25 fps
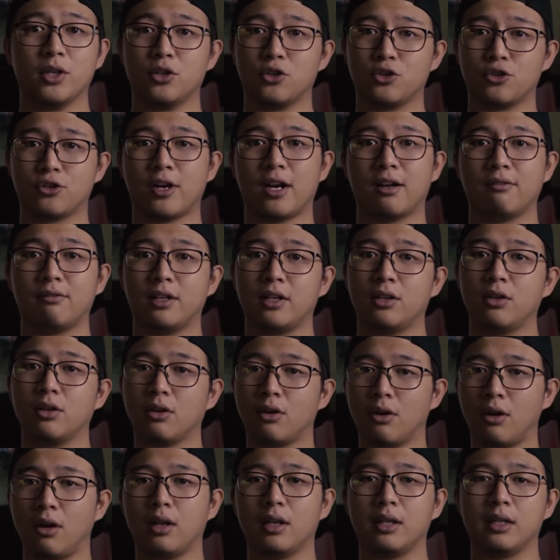you're traveling on
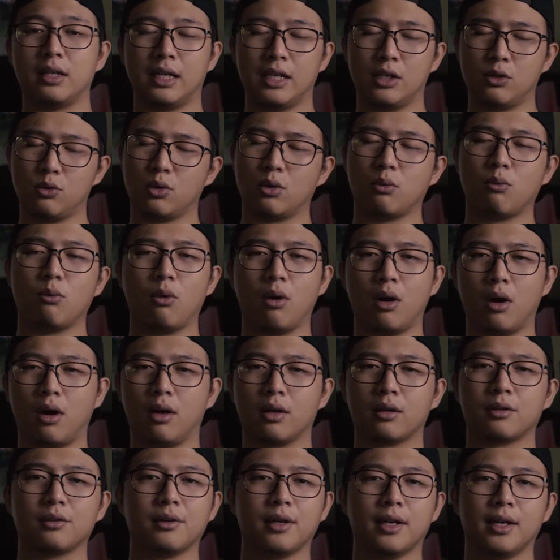holiday, you want to
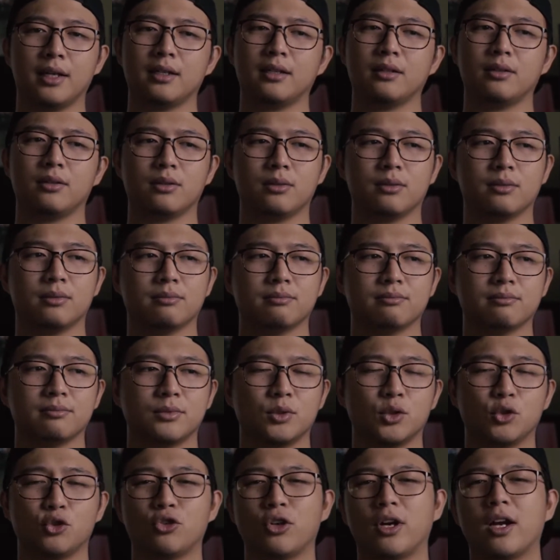walk, right? You
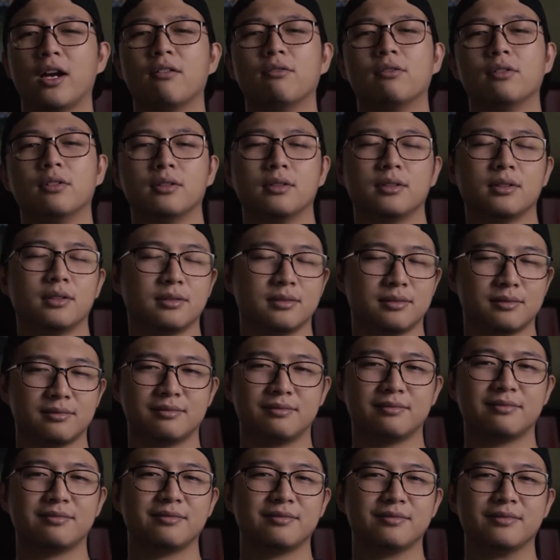travel.
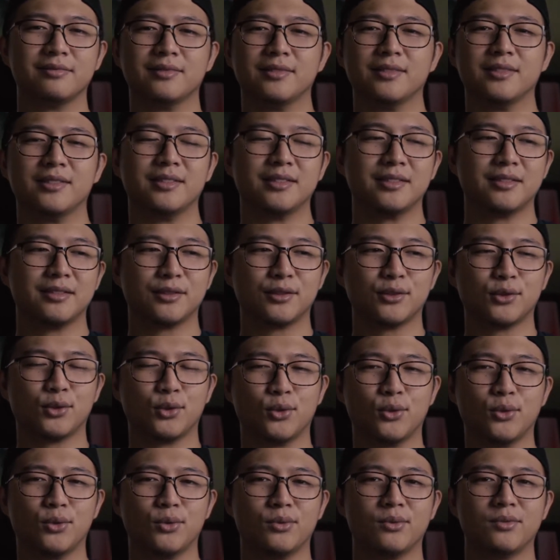
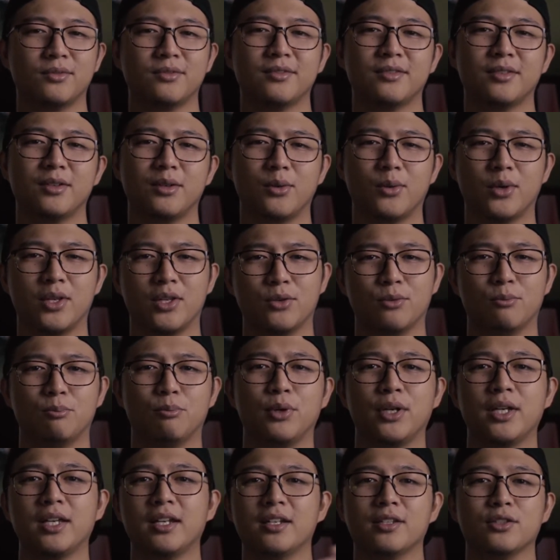So when you
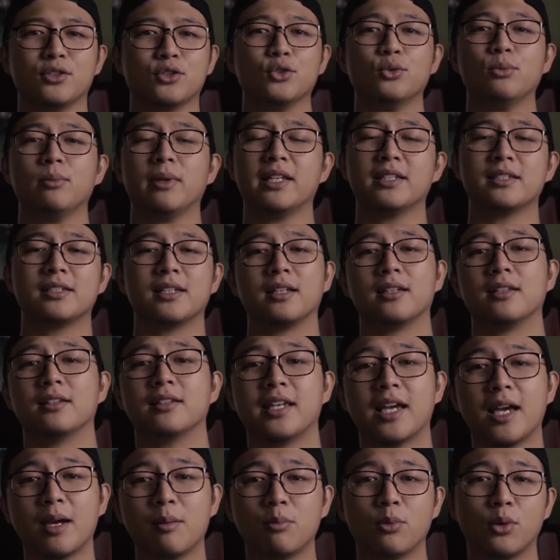bring in a zoom lens like the
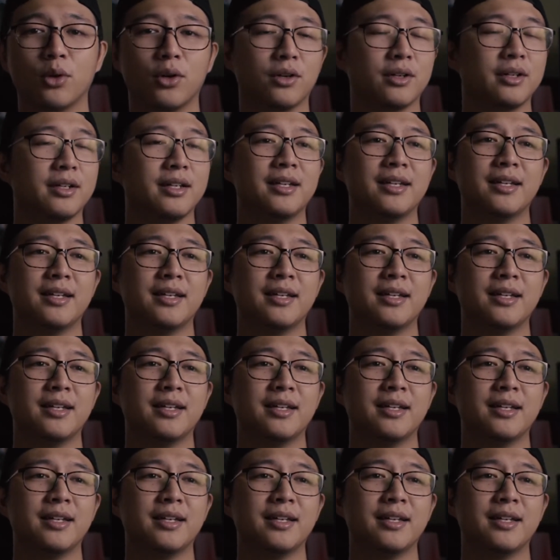Tamron,